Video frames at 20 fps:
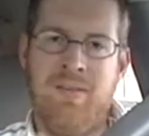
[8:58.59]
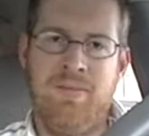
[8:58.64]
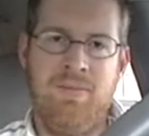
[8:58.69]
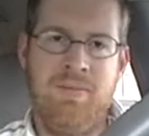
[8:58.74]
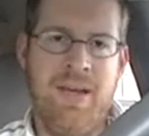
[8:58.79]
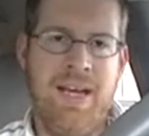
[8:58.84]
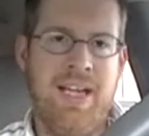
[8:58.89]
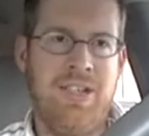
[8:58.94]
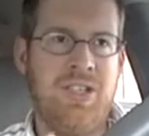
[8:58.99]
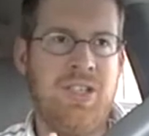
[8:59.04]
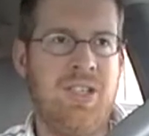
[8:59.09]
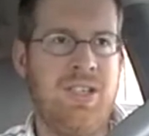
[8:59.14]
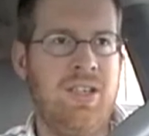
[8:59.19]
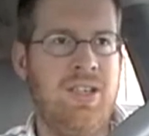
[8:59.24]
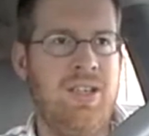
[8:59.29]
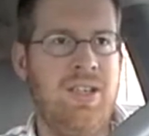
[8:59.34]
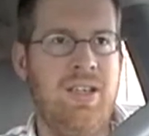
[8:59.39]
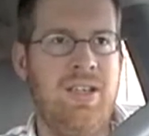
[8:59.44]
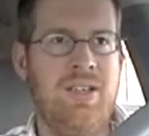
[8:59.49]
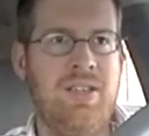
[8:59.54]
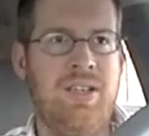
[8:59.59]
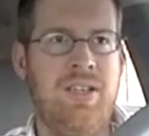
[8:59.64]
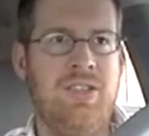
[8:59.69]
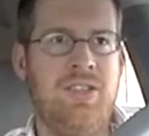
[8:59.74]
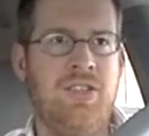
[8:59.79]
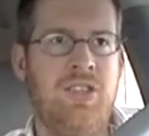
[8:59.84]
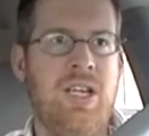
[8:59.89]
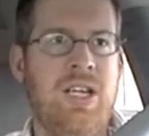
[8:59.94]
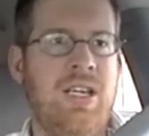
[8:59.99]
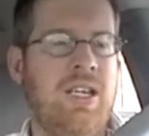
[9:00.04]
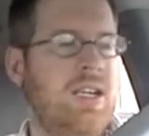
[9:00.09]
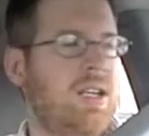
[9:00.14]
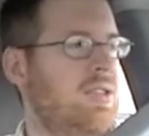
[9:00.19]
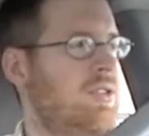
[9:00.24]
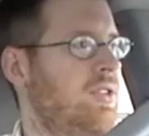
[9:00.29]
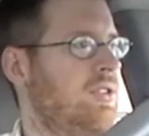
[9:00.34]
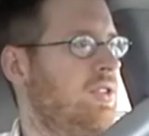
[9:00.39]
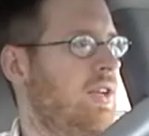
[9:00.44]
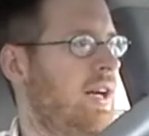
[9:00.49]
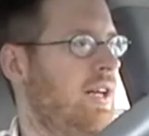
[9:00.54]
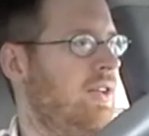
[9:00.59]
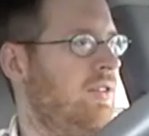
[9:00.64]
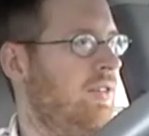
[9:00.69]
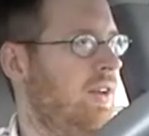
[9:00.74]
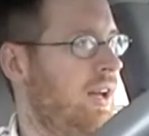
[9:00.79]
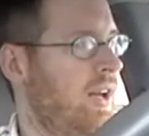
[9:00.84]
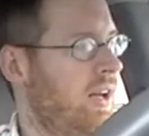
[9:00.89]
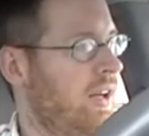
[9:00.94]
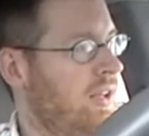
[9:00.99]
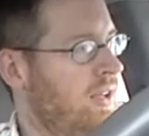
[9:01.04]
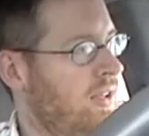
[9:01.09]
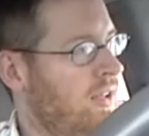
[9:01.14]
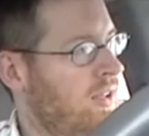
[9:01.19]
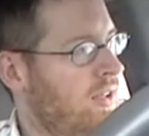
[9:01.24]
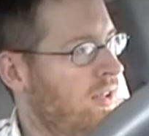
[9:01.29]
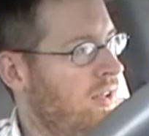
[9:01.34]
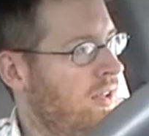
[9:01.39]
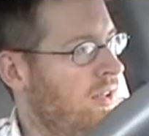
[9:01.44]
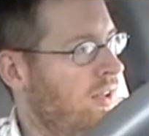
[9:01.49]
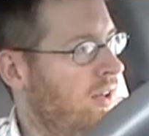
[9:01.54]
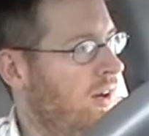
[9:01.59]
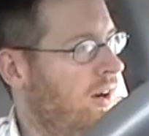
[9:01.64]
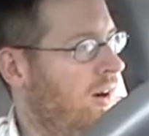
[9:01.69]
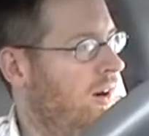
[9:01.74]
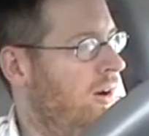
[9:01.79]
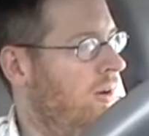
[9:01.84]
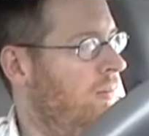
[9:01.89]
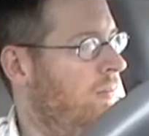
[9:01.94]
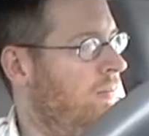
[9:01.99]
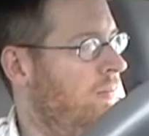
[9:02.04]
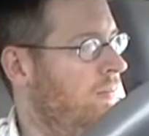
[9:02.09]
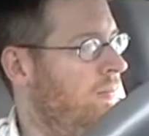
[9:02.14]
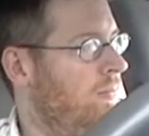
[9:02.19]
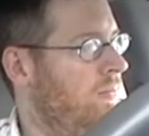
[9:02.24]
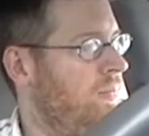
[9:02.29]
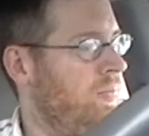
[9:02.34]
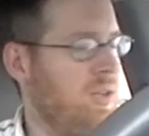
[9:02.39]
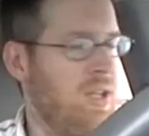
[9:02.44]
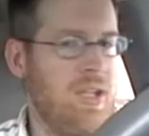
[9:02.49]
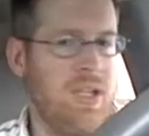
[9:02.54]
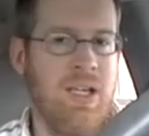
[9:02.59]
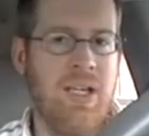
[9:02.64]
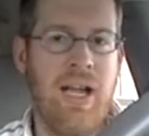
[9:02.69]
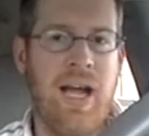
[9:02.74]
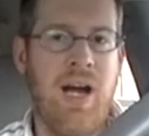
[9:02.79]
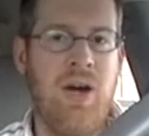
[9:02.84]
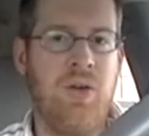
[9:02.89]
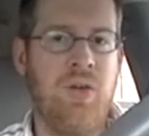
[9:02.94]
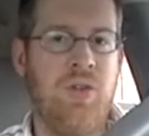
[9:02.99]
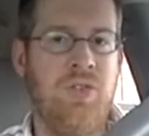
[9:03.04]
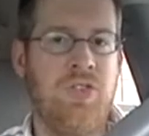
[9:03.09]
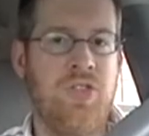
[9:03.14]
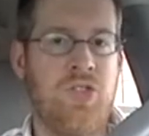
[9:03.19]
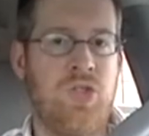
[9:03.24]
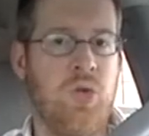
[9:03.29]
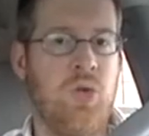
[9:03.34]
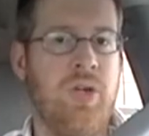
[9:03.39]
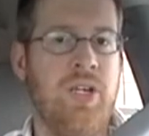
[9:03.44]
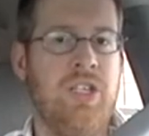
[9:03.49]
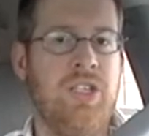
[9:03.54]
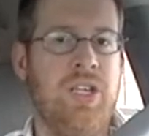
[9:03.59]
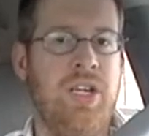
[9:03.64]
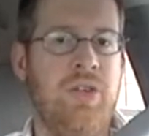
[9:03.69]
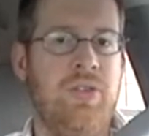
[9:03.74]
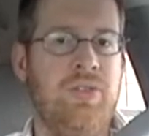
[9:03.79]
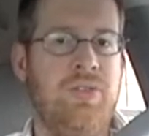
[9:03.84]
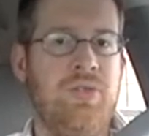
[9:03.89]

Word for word: Magic is shaky. It's kind of a um, get out of story jail